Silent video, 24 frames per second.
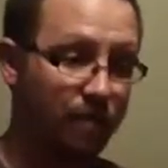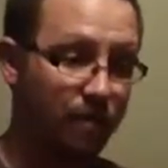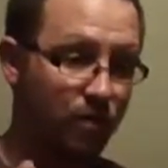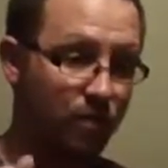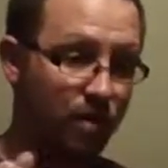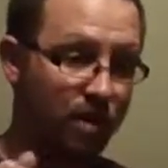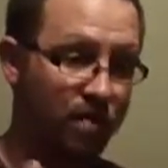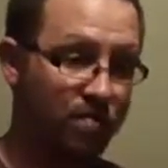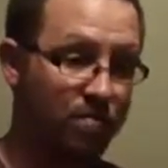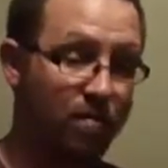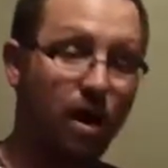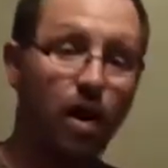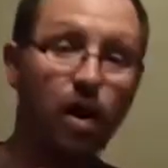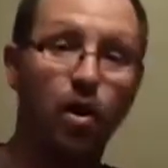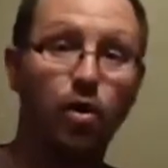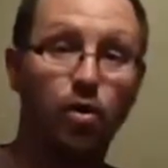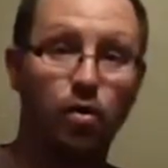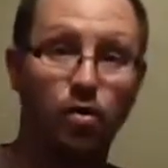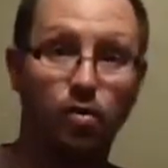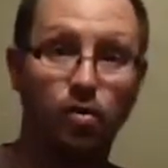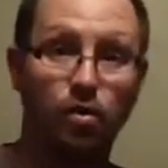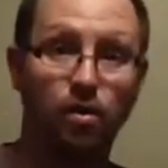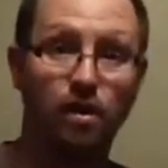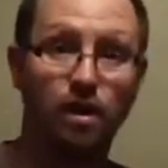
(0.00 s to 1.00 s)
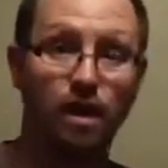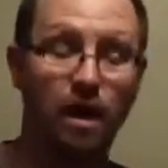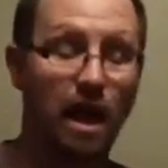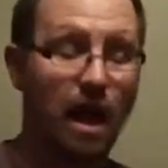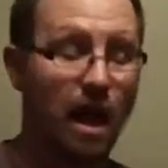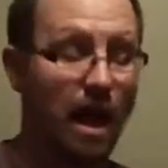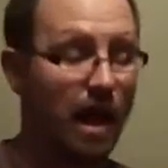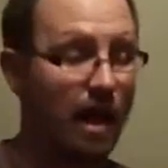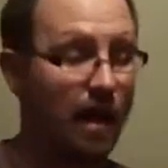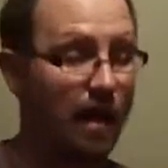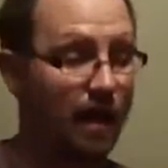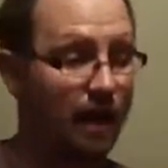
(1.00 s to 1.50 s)
with a bow.
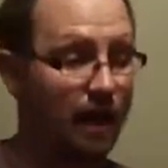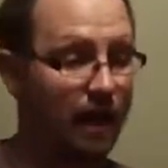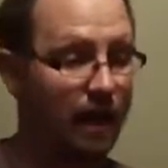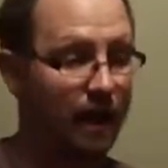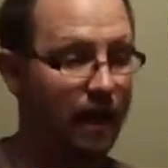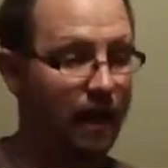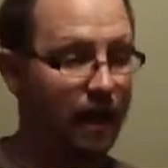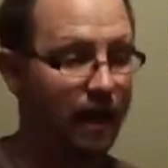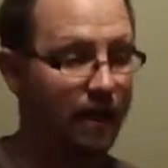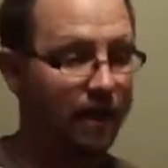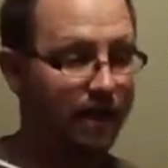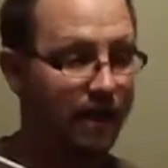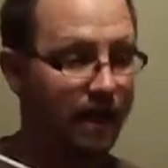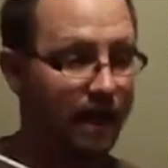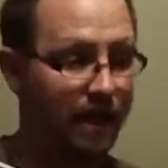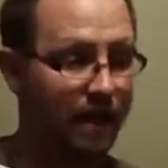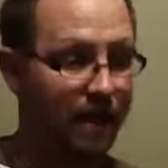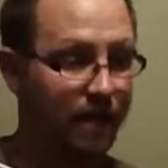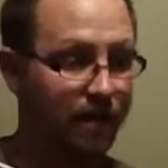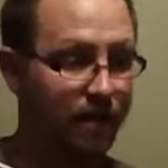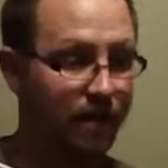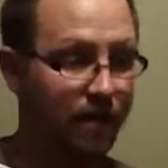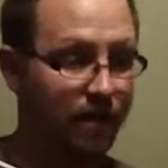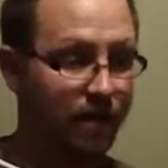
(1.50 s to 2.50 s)
And they,